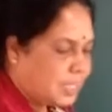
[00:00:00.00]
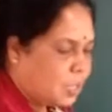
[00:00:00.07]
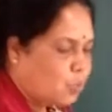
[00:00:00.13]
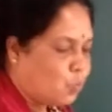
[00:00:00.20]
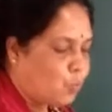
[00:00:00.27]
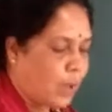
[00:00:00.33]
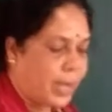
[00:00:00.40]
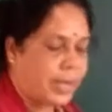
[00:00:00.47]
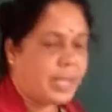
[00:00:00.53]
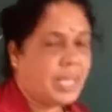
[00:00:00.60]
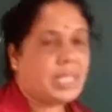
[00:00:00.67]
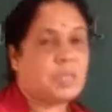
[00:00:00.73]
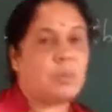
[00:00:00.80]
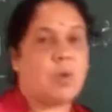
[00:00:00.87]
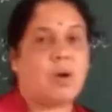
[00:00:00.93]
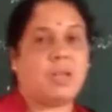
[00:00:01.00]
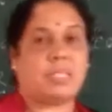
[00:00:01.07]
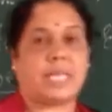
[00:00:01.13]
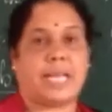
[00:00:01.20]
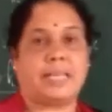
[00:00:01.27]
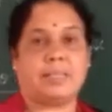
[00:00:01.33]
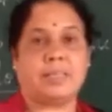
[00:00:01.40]
is very
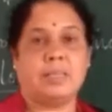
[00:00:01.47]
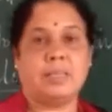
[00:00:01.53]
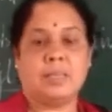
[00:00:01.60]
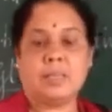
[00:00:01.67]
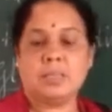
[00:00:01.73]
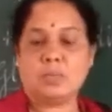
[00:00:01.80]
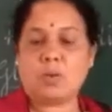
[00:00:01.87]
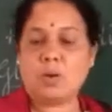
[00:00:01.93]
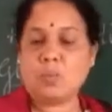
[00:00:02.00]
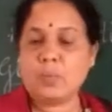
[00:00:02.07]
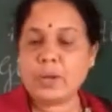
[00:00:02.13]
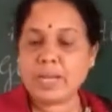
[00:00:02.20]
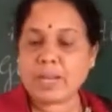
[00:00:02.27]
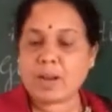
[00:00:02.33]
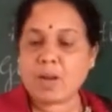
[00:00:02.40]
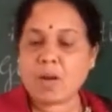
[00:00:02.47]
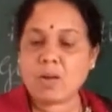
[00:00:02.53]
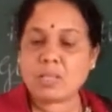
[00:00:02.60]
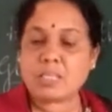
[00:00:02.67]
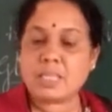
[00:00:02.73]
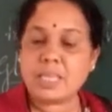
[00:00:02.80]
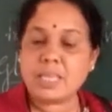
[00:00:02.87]
small size. So we
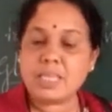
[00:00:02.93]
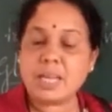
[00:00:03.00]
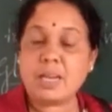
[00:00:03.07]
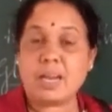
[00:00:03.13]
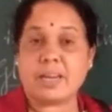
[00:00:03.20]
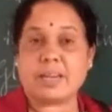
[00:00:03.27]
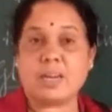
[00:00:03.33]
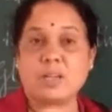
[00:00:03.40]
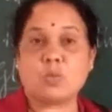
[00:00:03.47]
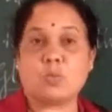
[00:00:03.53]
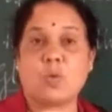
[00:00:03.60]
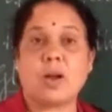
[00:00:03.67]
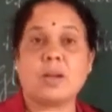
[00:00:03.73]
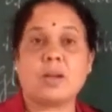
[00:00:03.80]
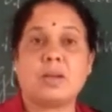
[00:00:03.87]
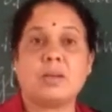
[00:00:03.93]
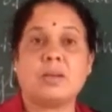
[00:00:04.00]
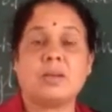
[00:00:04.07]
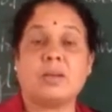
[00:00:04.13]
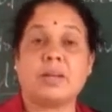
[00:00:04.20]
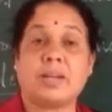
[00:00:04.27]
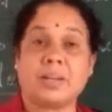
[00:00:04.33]
cannot see the letters what
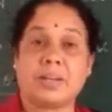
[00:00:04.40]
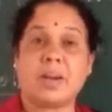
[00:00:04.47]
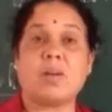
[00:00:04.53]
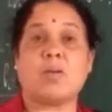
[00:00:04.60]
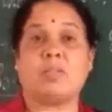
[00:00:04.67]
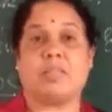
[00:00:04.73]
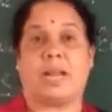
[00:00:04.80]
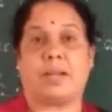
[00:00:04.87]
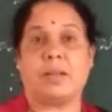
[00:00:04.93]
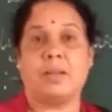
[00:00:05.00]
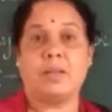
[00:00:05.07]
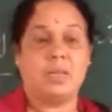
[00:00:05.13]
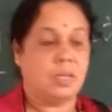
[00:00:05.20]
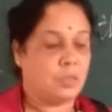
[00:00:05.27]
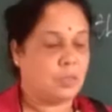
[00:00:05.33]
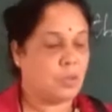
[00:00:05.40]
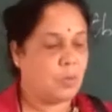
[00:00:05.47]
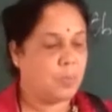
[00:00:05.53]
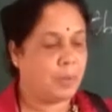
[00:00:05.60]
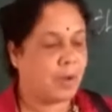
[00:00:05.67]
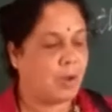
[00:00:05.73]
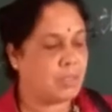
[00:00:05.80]
written on that.
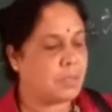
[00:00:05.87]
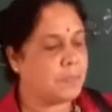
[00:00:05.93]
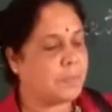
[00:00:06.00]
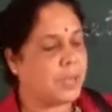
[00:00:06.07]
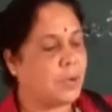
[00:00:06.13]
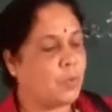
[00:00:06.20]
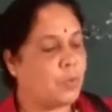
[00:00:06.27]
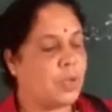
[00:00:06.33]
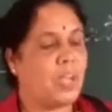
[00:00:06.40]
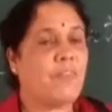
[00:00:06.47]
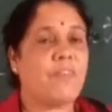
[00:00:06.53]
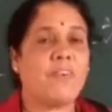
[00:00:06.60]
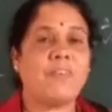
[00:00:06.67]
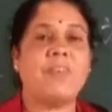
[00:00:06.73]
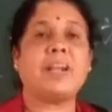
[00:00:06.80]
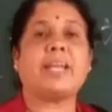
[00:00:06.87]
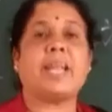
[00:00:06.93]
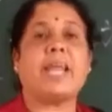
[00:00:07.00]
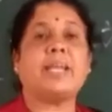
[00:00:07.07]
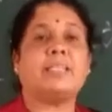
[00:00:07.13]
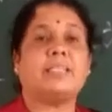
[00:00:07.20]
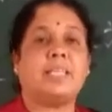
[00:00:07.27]
So because of that, if we will
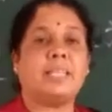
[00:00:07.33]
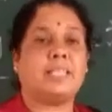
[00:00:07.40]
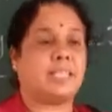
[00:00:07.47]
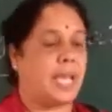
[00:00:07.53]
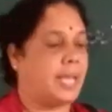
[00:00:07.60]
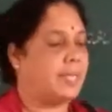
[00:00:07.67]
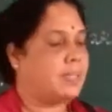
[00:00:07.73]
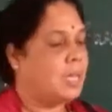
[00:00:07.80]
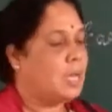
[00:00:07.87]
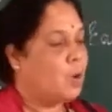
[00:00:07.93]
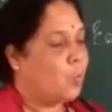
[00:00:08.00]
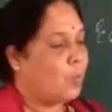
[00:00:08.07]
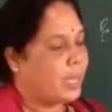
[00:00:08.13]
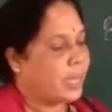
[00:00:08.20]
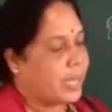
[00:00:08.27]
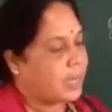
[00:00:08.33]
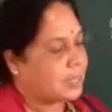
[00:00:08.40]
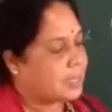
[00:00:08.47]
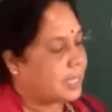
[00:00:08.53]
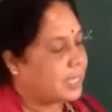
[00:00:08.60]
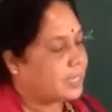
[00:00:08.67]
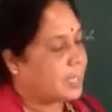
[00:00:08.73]
take this size, we
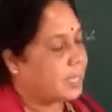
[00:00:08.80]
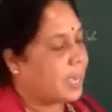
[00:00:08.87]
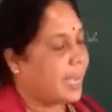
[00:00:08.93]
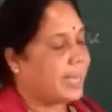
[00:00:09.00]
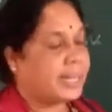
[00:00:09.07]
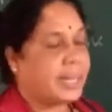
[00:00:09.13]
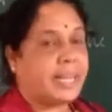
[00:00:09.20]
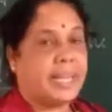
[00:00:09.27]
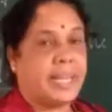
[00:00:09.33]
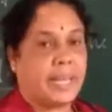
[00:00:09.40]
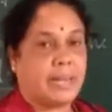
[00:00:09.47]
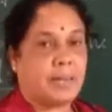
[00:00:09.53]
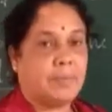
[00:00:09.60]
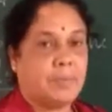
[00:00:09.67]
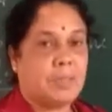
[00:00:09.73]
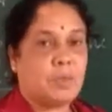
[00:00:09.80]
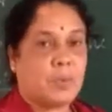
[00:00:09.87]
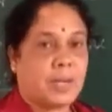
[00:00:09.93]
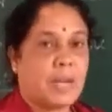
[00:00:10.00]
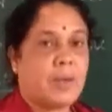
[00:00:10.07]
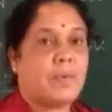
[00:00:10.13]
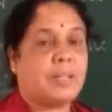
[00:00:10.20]
can see the writing here. Means
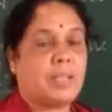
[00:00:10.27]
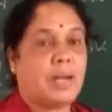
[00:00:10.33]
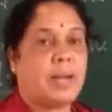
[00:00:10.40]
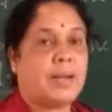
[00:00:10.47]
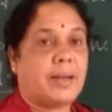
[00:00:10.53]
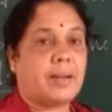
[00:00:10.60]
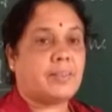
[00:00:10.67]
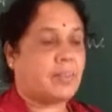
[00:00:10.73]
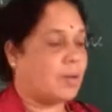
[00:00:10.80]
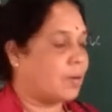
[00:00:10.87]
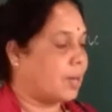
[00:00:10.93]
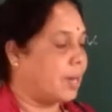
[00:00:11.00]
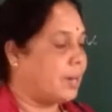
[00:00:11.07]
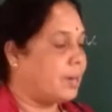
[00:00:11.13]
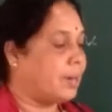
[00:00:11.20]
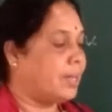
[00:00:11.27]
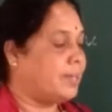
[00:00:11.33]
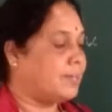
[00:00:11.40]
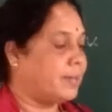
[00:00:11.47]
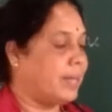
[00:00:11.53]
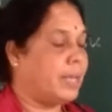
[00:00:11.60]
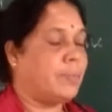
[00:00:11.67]
whatever the letters of
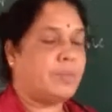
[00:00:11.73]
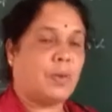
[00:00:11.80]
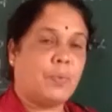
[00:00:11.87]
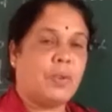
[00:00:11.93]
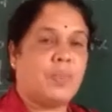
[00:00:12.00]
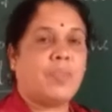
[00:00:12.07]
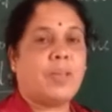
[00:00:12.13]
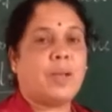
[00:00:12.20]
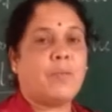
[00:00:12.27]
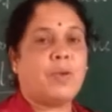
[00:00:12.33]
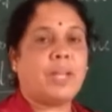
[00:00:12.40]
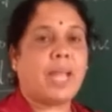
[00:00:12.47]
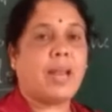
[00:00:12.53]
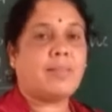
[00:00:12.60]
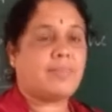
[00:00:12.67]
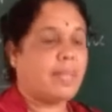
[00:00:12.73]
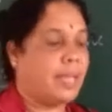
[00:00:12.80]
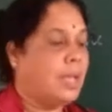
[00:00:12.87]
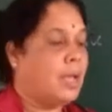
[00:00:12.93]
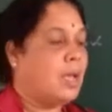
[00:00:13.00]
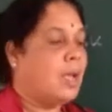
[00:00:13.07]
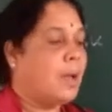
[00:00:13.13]
countries, names, everything we can
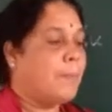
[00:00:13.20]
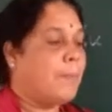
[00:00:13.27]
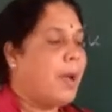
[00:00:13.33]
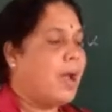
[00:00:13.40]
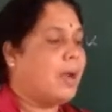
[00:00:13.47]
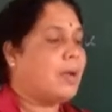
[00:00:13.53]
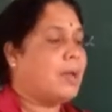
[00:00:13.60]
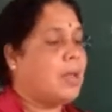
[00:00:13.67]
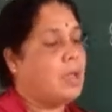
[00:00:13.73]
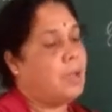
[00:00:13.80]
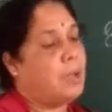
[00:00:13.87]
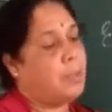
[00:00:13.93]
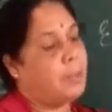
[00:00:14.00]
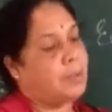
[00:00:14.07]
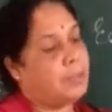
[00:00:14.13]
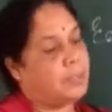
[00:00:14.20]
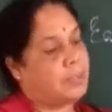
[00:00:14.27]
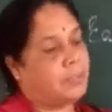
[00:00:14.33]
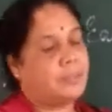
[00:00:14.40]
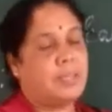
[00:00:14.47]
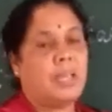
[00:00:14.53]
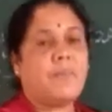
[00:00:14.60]
see.
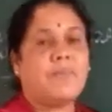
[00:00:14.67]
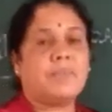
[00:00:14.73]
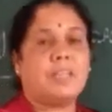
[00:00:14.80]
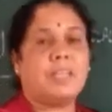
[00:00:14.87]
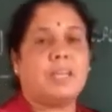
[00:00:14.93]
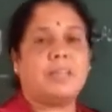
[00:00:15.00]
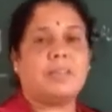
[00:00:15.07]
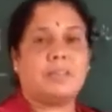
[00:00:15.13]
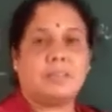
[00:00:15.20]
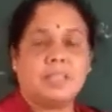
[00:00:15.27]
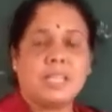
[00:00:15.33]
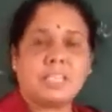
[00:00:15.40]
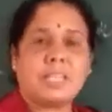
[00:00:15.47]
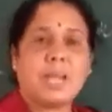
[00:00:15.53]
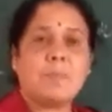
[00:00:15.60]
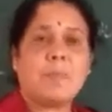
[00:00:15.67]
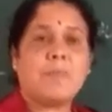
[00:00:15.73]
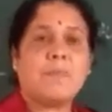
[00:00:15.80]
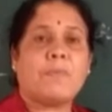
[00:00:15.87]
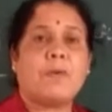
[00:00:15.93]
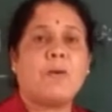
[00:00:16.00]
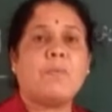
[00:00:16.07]
But if this type
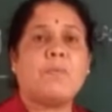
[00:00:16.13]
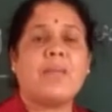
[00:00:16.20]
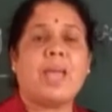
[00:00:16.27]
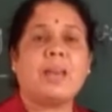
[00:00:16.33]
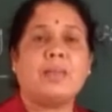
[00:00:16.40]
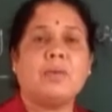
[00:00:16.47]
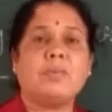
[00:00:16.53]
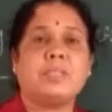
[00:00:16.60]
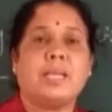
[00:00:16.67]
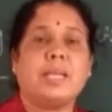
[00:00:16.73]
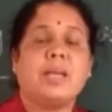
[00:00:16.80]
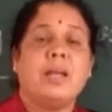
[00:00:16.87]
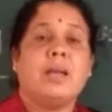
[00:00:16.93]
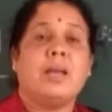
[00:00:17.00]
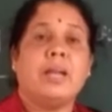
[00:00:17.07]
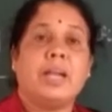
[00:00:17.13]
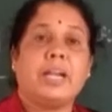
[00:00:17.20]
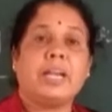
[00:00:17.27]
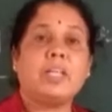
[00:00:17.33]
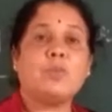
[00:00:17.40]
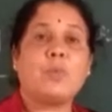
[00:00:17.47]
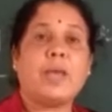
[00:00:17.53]
of globe we are using,
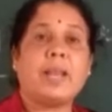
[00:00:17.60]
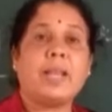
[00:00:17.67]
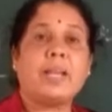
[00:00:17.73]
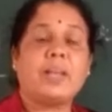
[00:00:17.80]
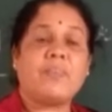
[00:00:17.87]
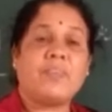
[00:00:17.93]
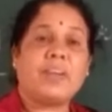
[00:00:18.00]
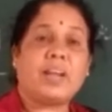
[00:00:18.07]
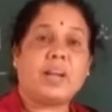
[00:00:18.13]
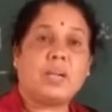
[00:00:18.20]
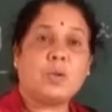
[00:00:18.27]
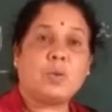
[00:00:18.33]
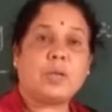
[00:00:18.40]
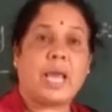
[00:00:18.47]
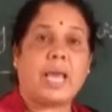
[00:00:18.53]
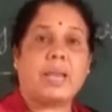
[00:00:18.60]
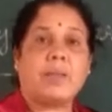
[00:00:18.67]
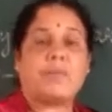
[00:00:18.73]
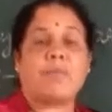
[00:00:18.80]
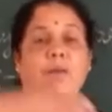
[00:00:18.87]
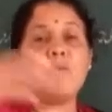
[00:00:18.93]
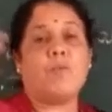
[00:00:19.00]
it is very difficult to
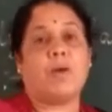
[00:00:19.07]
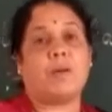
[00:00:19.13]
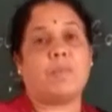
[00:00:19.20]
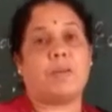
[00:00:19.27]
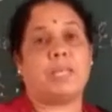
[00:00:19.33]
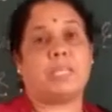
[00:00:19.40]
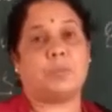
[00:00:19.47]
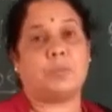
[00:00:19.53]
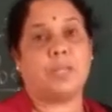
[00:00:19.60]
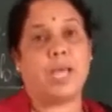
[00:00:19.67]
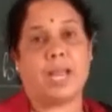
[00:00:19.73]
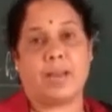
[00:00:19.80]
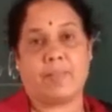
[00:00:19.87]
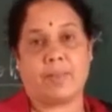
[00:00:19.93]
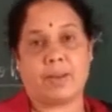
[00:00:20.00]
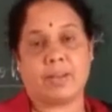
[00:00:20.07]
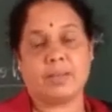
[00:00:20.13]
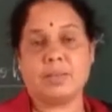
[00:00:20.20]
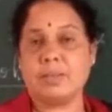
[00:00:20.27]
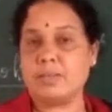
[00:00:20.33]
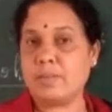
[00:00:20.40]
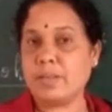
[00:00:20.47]
carry from one place to the another.
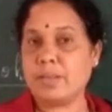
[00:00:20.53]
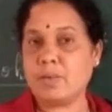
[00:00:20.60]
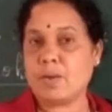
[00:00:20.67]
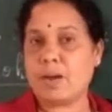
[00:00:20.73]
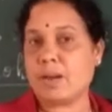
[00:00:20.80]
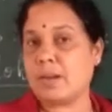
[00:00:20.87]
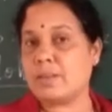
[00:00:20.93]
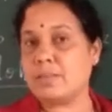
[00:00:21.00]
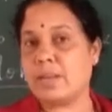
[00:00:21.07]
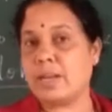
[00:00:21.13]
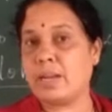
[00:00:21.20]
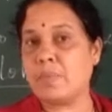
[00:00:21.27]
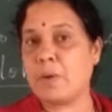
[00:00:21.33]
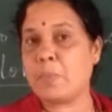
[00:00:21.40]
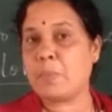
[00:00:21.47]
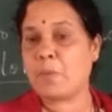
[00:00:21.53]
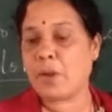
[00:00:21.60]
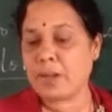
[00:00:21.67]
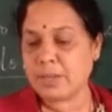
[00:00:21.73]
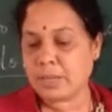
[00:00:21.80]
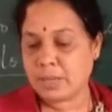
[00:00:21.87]
Is it? You are understanding my point,